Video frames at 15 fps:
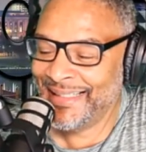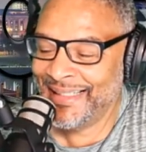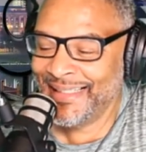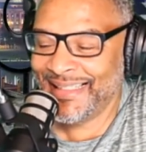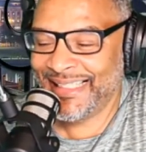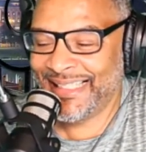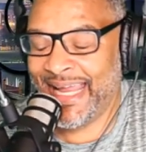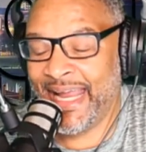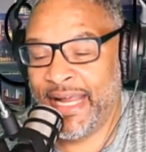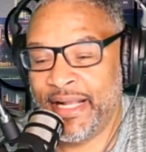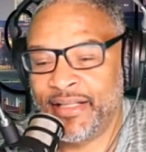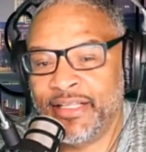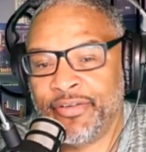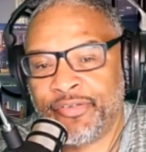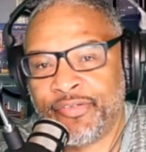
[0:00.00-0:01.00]

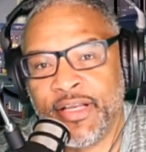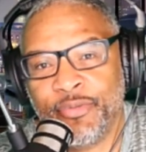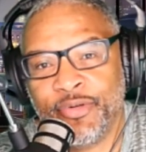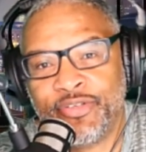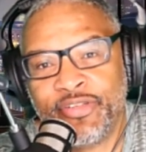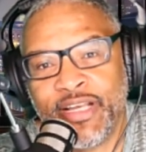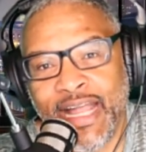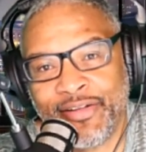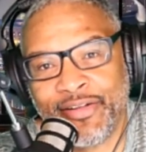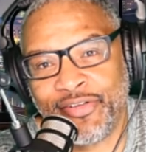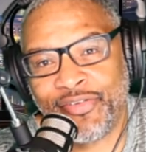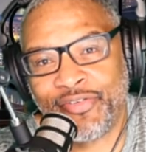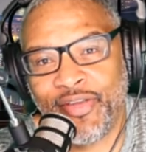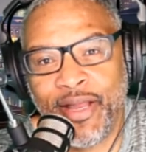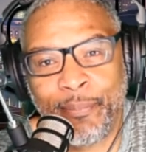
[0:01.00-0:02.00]
Yeah, let's see what you got to
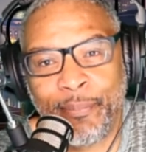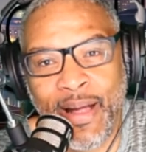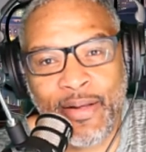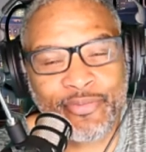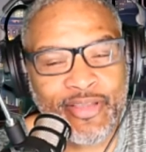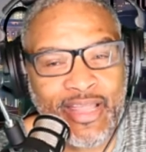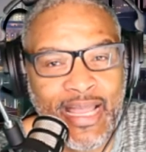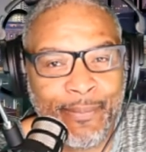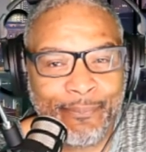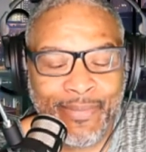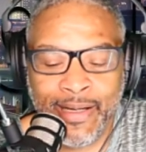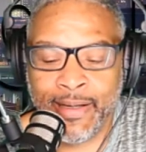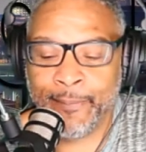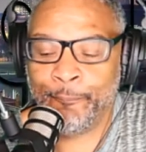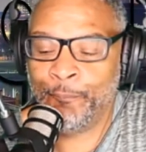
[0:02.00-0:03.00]
say about that,
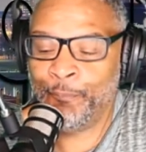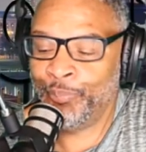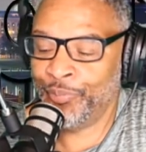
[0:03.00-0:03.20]
man.